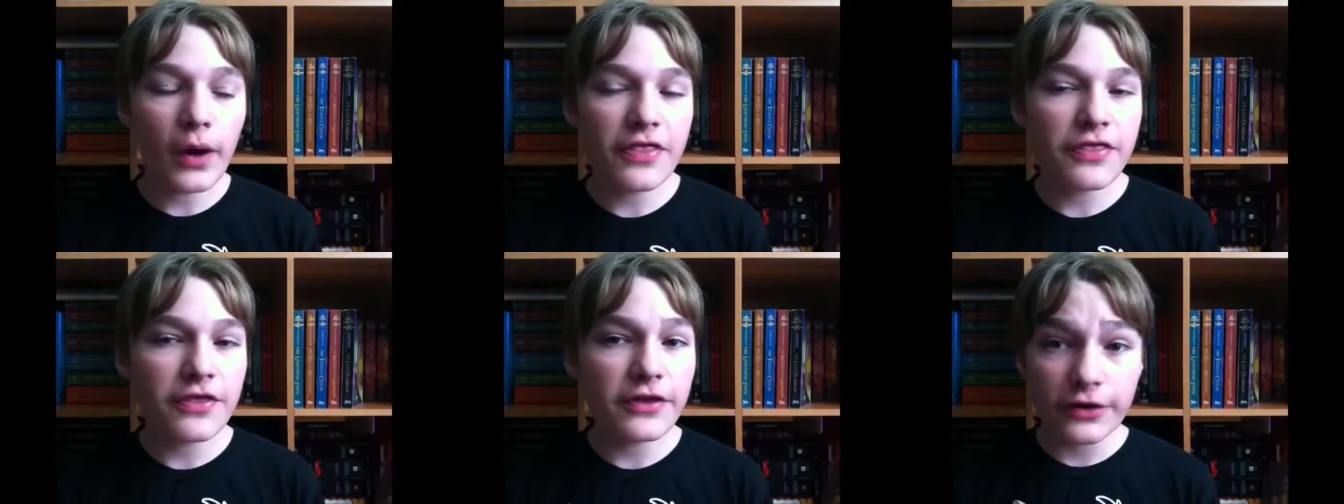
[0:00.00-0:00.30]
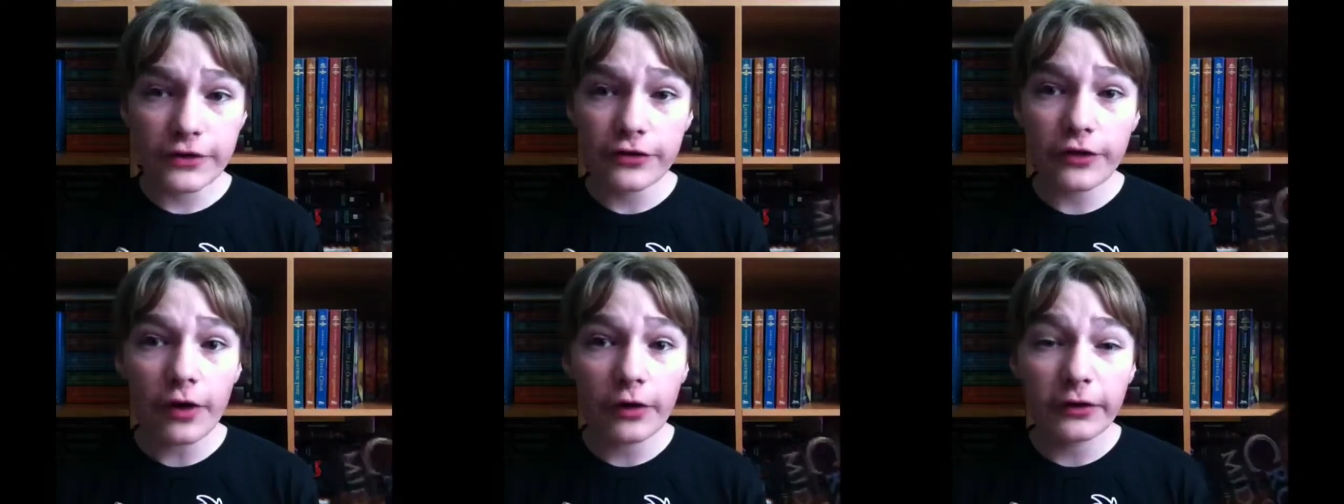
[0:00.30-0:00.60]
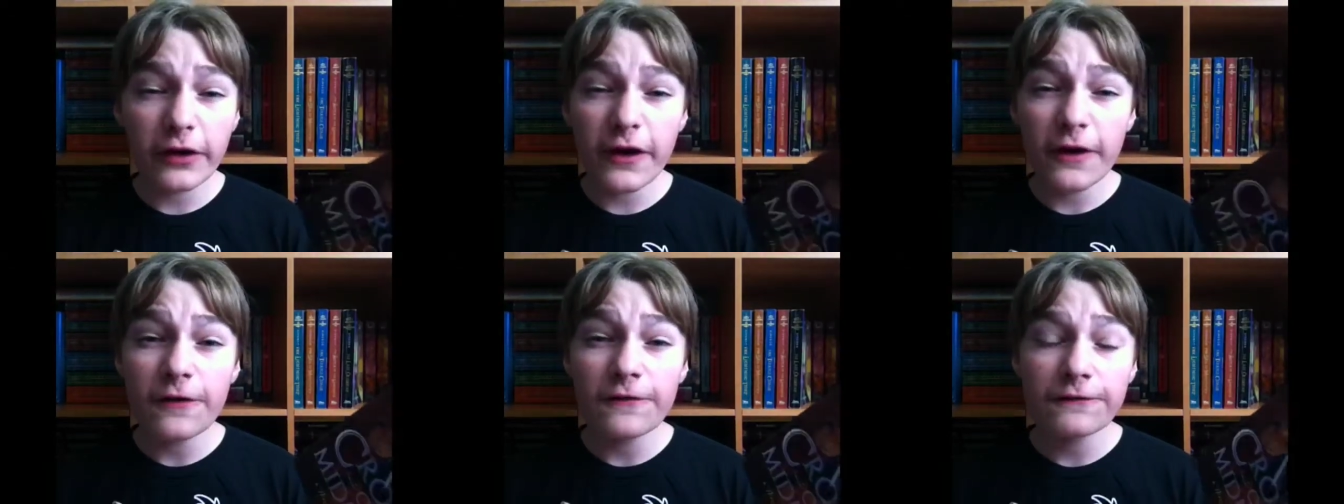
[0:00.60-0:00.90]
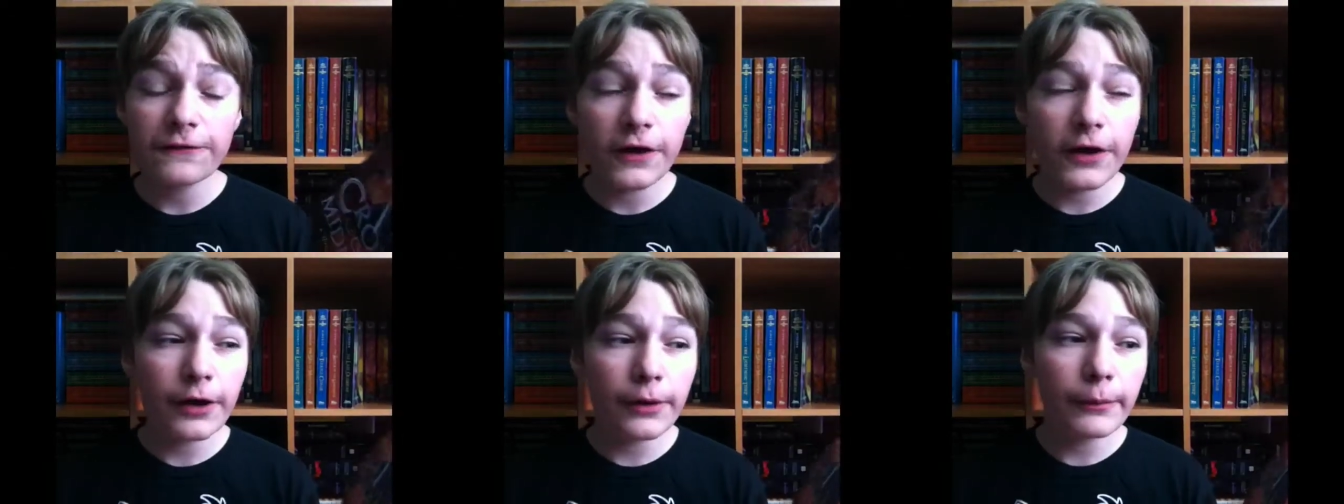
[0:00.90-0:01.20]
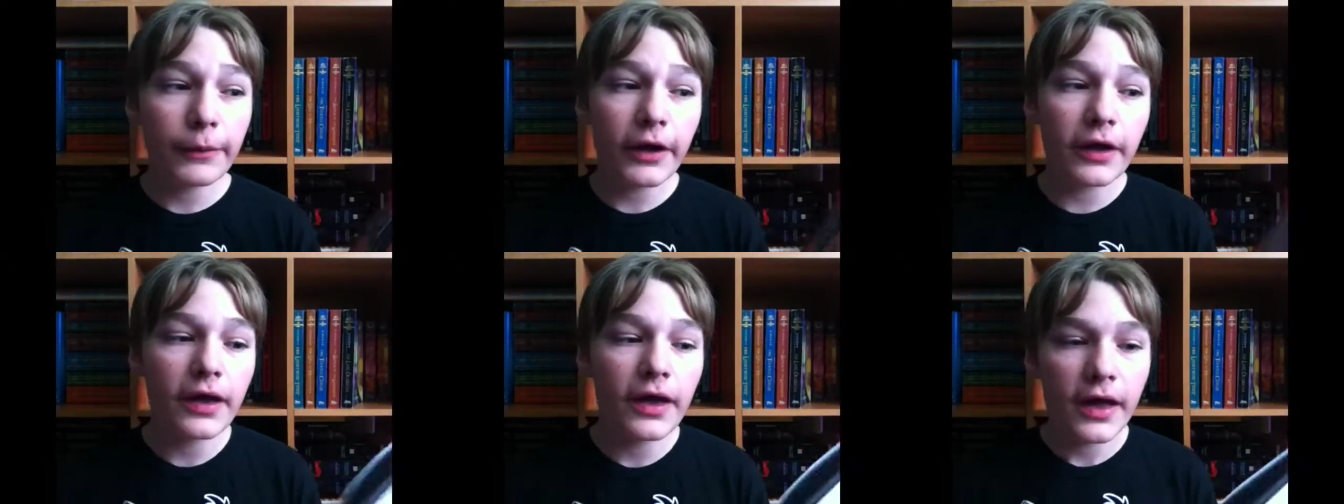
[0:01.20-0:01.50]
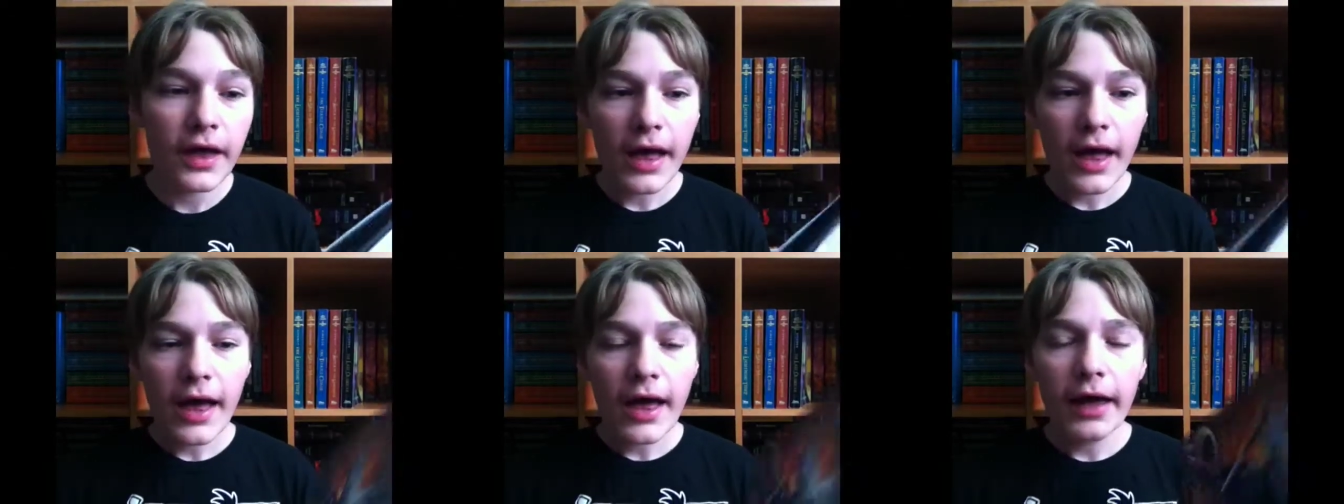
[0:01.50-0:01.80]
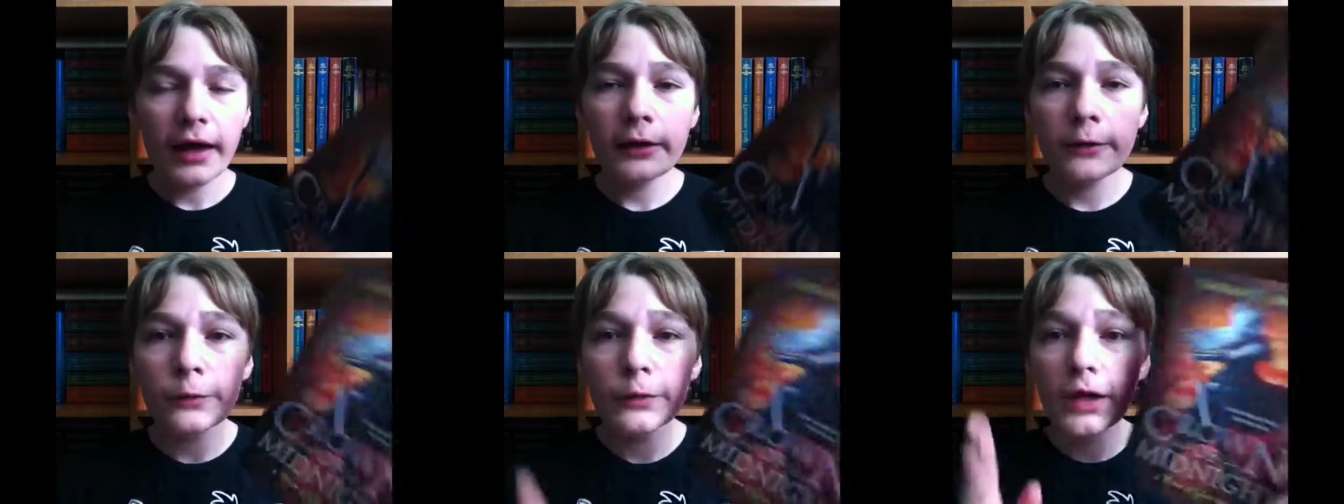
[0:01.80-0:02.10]
I think it's called Heir Fire. But
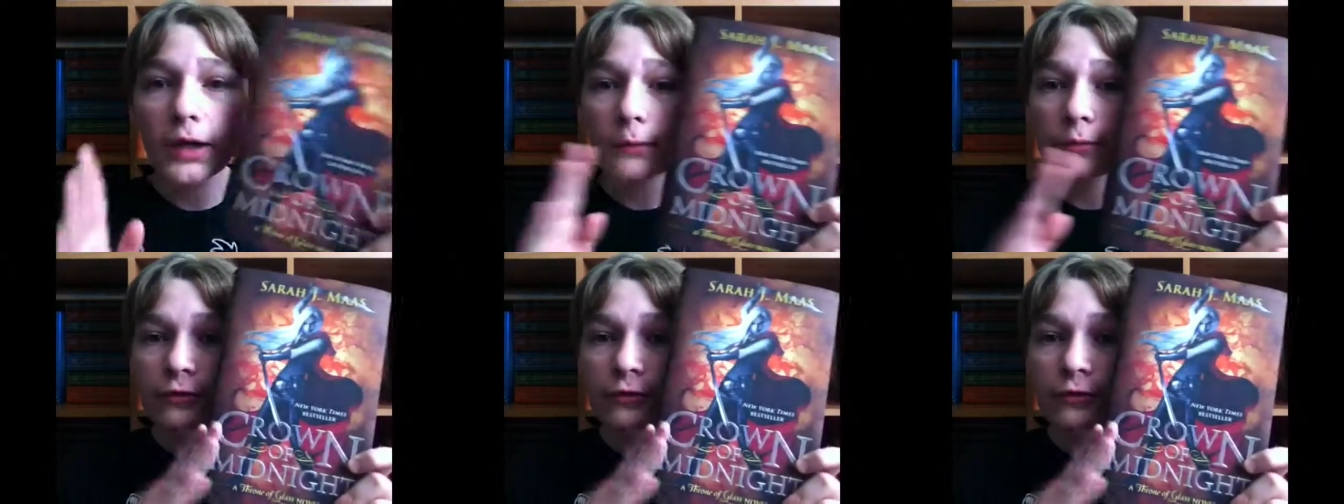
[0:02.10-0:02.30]
anyway,